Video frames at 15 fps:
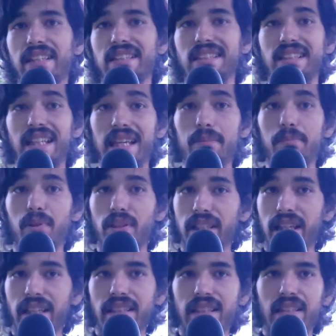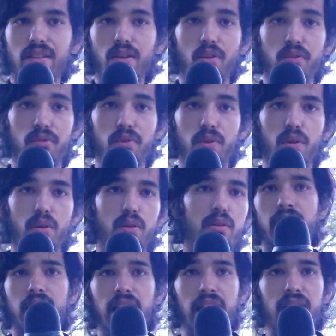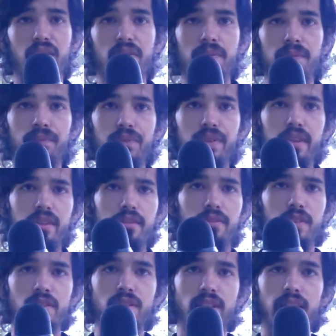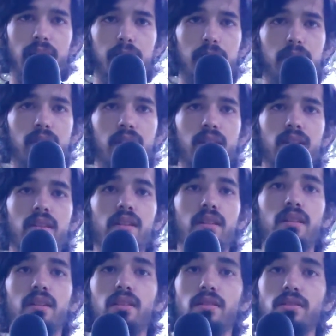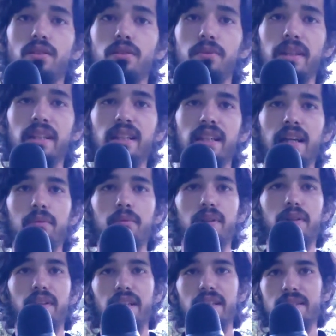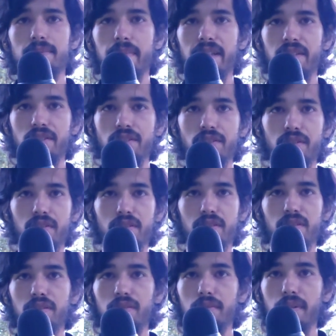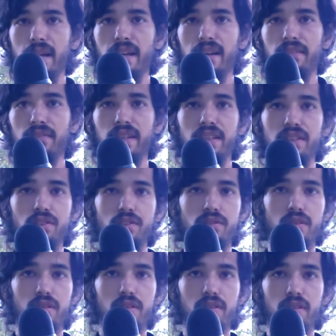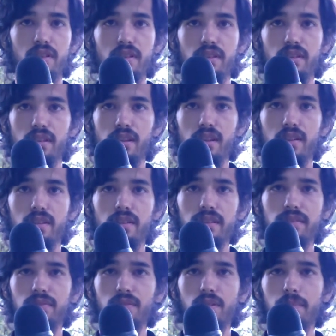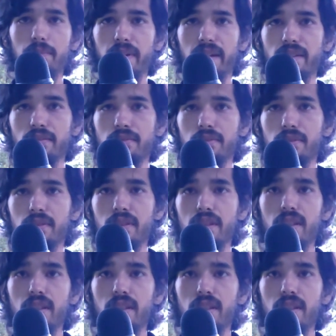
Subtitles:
stay protected overall. Now, first step to any network is making sure you have a strong non-default password,